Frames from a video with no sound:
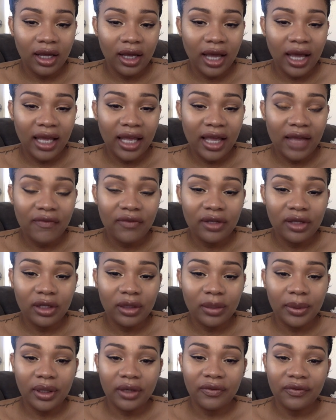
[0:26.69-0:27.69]
I gave you a little
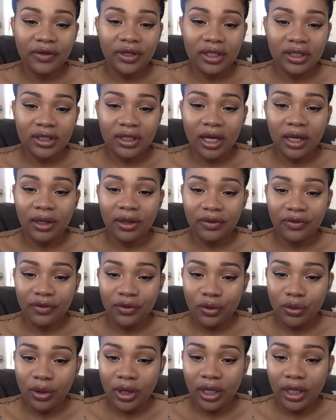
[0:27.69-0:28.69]
bit of insight of
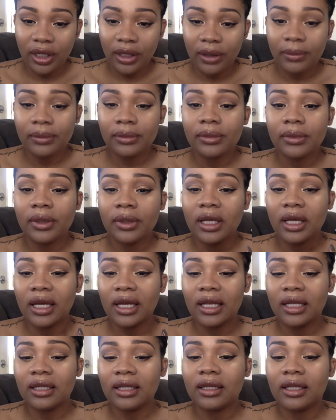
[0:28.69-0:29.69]
who I am.
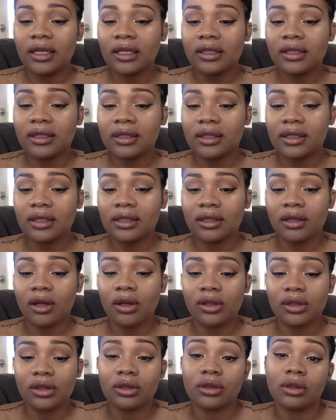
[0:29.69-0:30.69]
And this is
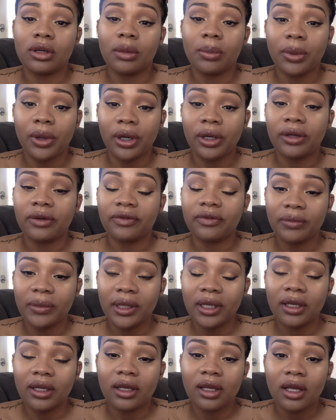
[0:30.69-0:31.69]
also a part of me.
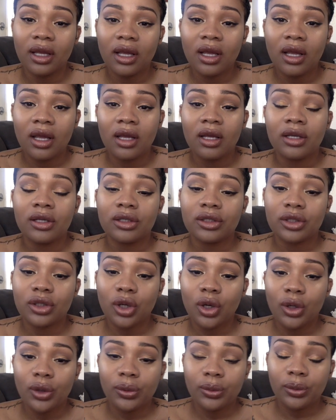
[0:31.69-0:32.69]

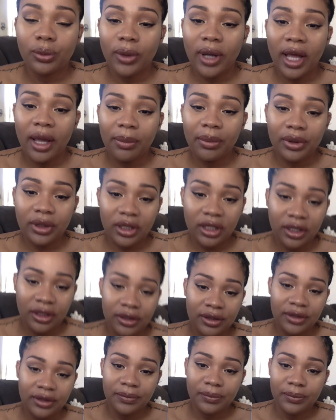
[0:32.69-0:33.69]
So what happened
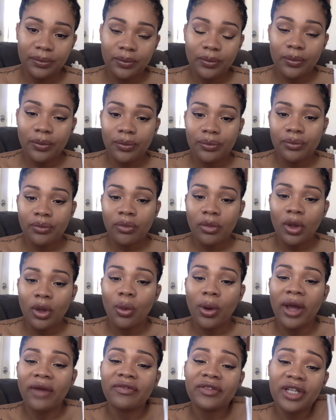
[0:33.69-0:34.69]
is,
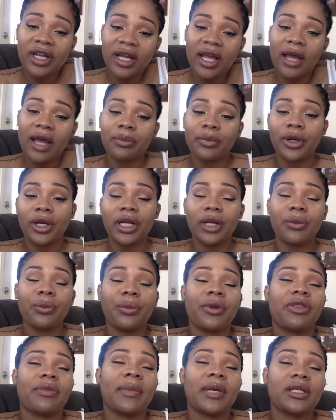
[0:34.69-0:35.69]
well, after I got pregnant
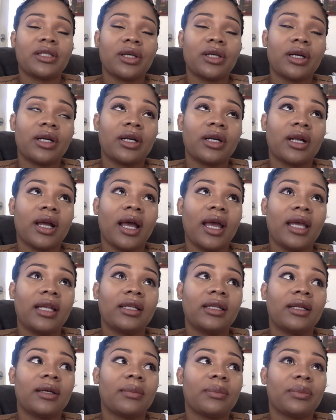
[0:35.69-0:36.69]
with my daughter, I
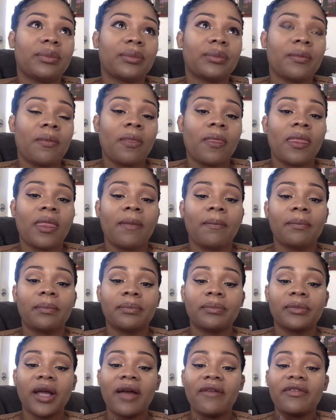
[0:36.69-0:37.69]
ended up
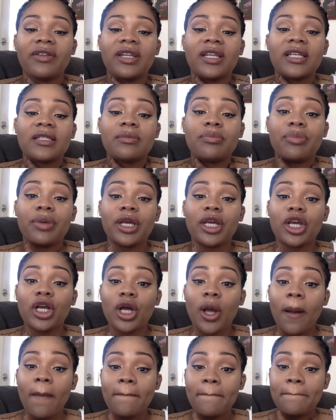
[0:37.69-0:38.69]
having this big
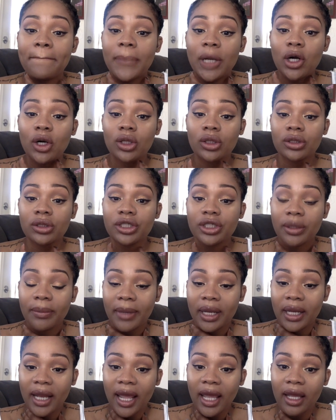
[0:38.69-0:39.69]
bulge in
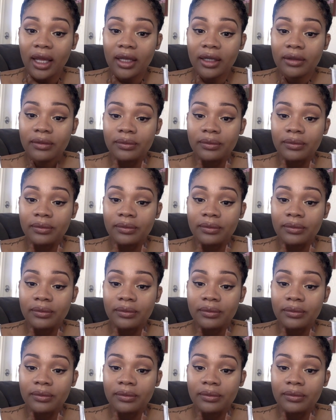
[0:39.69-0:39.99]
my neck.